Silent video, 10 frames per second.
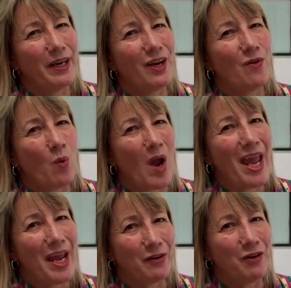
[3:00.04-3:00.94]
really
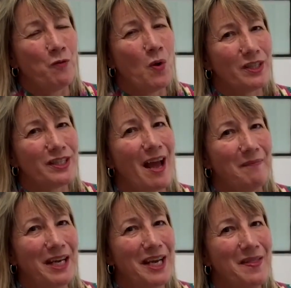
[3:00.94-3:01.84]
aware of what's
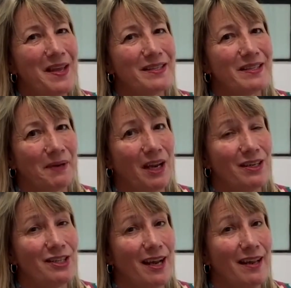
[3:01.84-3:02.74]
happening in their
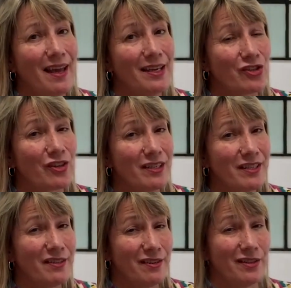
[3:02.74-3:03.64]
supply chain. They
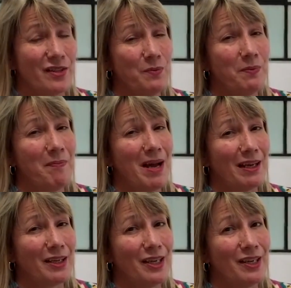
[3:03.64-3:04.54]
trust the
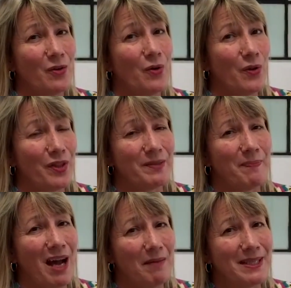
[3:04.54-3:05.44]
supermarket or the
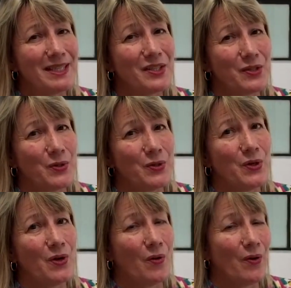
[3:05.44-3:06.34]
department
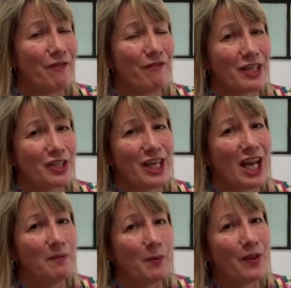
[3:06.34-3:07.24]
store or the fashion
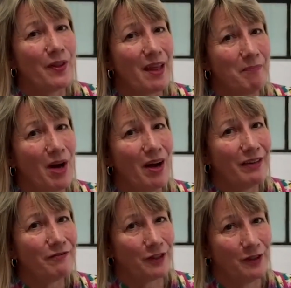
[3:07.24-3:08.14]
label that they're
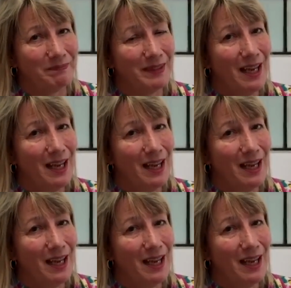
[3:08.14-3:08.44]
buying from.